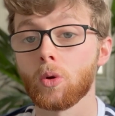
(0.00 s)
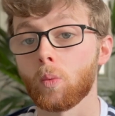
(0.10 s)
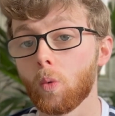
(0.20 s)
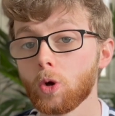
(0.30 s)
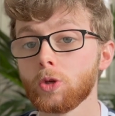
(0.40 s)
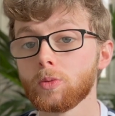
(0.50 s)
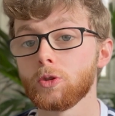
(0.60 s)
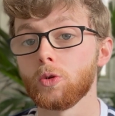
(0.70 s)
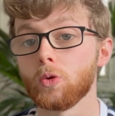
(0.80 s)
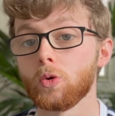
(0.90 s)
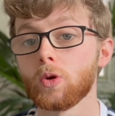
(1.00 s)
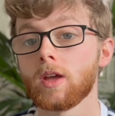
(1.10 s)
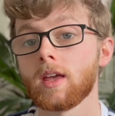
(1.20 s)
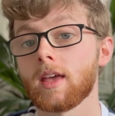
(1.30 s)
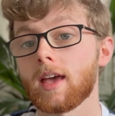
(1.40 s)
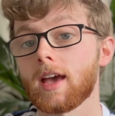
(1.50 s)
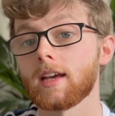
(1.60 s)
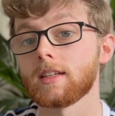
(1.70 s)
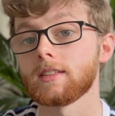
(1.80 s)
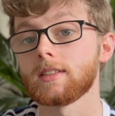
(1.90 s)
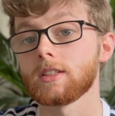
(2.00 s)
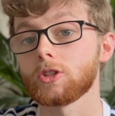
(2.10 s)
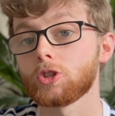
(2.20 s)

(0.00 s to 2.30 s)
what you would do is